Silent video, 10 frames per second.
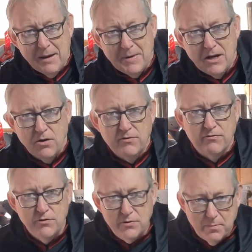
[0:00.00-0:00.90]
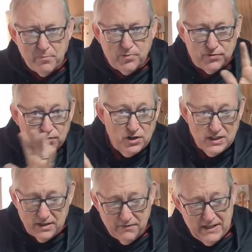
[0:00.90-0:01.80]
let me go through the
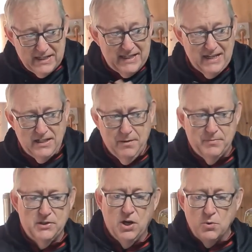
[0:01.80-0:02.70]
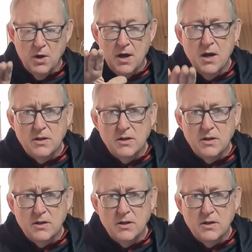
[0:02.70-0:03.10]
price of this setup. So,